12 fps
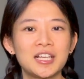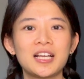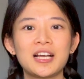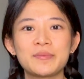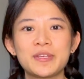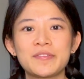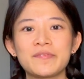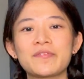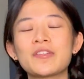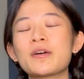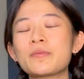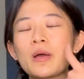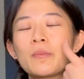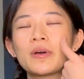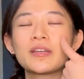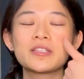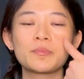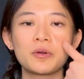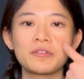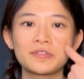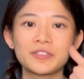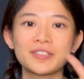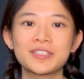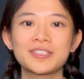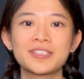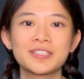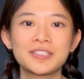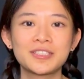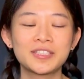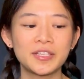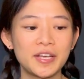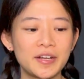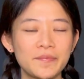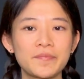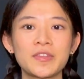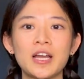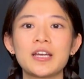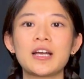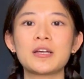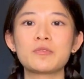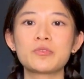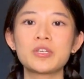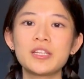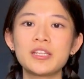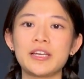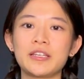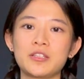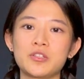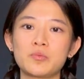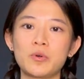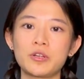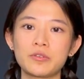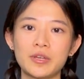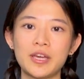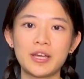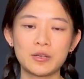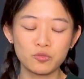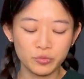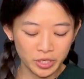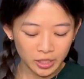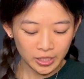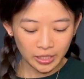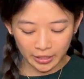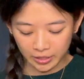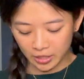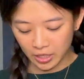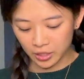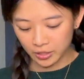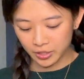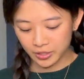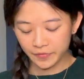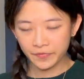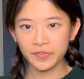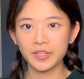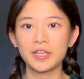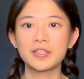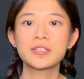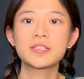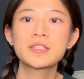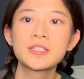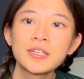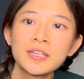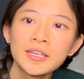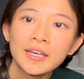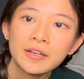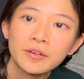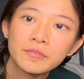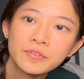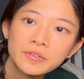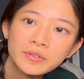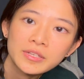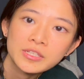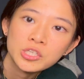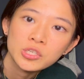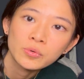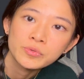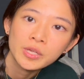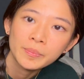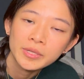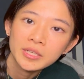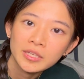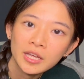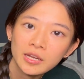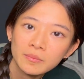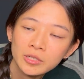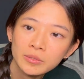I mean, but it's a preference. So yeah, I really like this sweater, and I really like the color. I don't know if it shows up in the camera. I